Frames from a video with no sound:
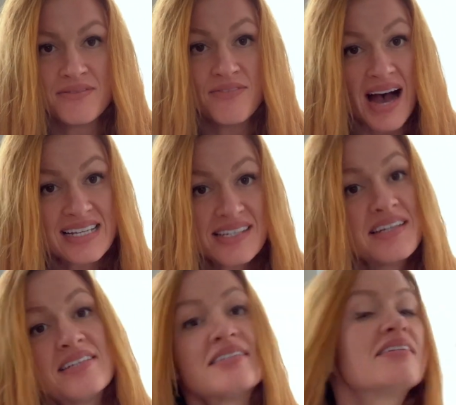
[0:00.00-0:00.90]

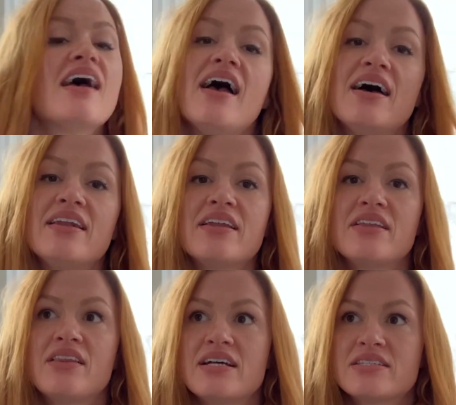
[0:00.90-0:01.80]
fastest and
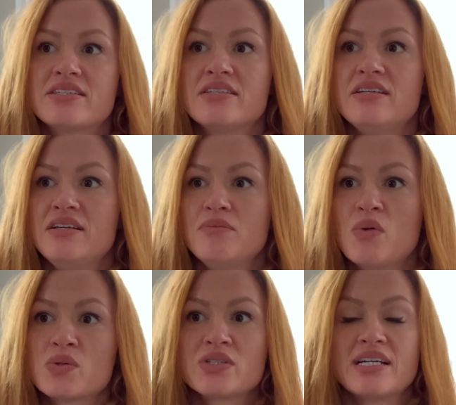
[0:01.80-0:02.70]
that's the
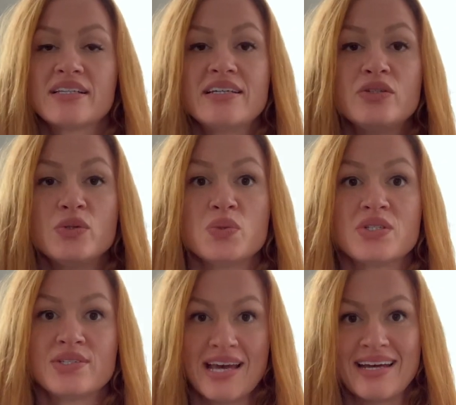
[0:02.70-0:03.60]
most likely to
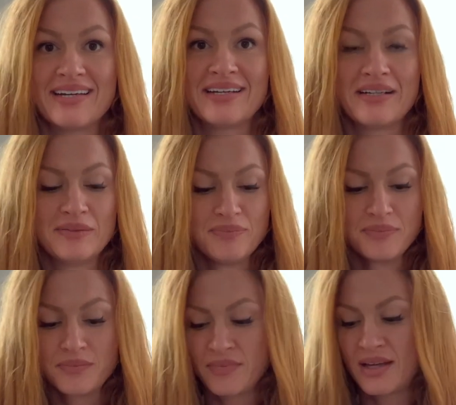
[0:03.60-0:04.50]
stay.
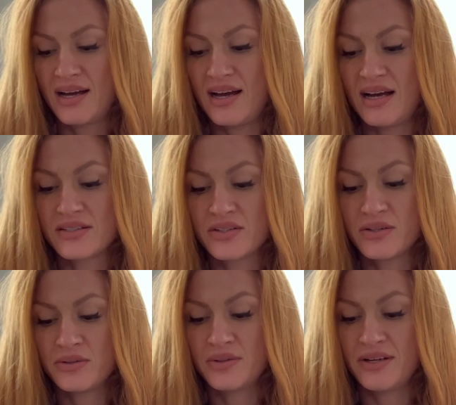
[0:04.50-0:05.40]

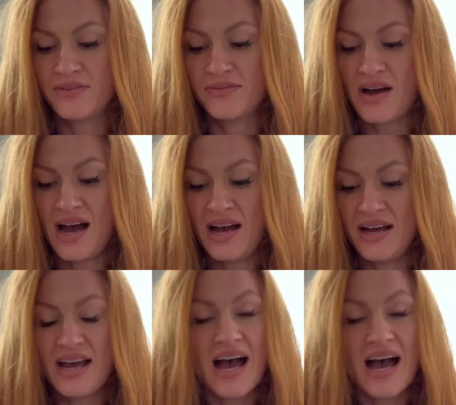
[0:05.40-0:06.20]
So if I